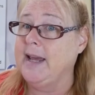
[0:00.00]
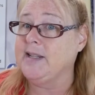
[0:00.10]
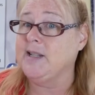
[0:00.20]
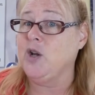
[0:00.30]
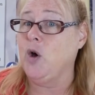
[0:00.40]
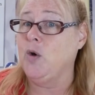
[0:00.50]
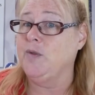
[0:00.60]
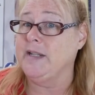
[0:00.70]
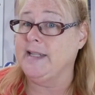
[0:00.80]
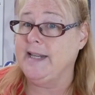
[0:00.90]
has
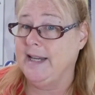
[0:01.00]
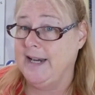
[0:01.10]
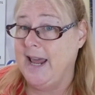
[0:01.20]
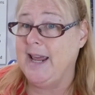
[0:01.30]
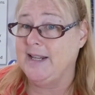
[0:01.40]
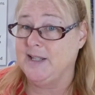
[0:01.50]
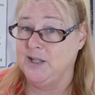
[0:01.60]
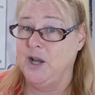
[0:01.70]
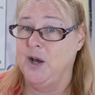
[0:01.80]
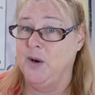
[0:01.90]
told the C N As
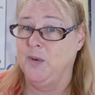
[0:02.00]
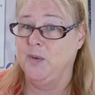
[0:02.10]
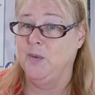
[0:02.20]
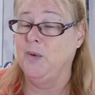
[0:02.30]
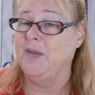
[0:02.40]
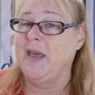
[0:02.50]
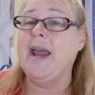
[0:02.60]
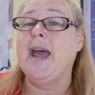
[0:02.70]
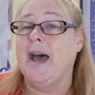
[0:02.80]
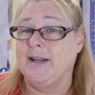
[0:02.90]
no when
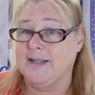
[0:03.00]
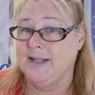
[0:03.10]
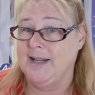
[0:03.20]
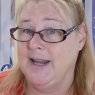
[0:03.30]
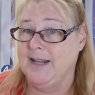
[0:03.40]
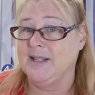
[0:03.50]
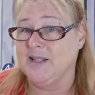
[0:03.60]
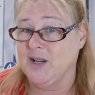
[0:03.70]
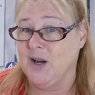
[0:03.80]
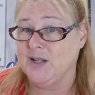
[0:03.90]
they asked to take his
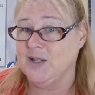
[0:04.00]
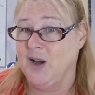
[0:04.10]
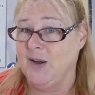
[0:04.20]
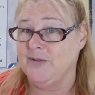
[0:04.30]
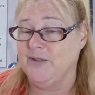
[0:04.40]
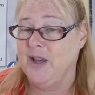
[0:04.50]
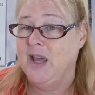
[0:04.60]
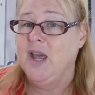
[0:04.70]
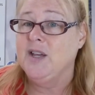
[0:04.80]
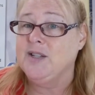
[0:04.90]
socks off.
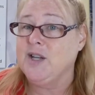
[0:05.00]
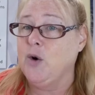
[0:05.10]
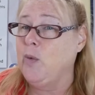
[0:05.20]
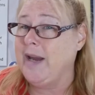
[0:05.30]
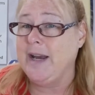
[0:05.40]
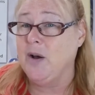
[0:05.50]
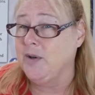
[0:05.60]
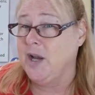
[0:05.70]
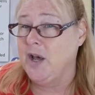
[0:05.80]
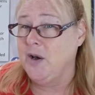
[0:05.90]
So we
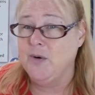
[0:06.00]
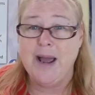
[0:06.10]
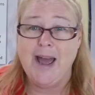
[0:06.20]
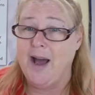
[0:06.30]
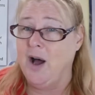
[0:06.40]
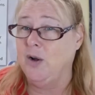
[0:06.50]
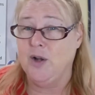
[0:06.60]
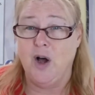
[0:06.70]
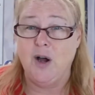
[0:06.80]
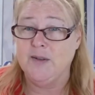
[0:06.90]
don't know how
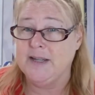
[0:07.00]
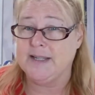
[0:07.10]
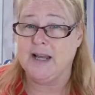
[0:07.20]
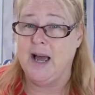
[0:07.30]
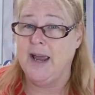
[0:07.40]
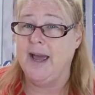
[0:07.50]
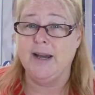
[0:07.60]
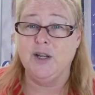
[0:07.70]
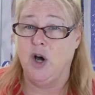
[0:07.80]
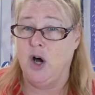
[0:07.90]
long this guy
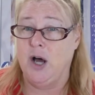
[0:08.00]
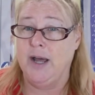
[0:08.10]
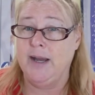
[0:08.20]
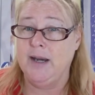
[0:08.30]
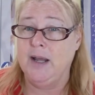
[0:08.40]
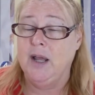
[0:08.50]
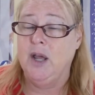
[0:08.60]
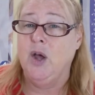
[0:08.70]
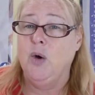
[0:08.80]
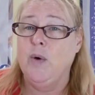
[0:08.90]
had gone
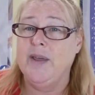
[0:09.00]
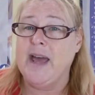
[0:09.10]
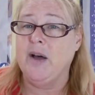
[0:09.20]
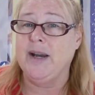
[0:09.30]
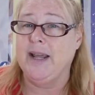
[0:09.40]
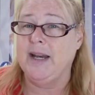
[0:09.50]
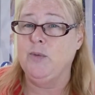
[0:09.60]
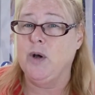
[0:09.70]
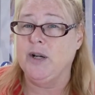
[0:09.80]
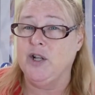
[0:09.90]
without
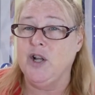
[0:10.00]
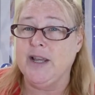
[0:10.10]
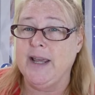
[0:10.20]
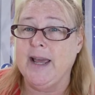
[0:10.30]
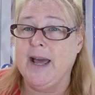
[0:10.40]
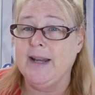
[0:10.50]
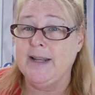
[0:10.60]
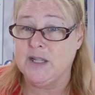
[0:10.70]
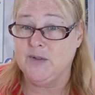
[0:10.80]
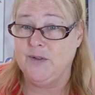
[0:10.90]
anyone looking at
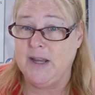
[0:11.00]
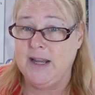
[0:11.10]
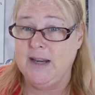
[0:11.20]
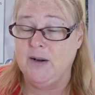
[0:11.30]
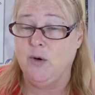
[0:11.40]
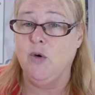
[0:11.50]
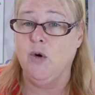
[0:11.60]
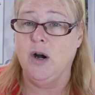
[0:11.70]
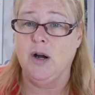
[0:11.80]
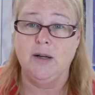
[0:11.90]
his feet
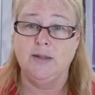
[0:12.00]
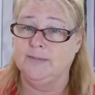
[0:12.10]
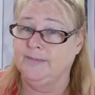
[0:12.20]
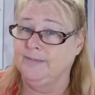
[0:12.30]
or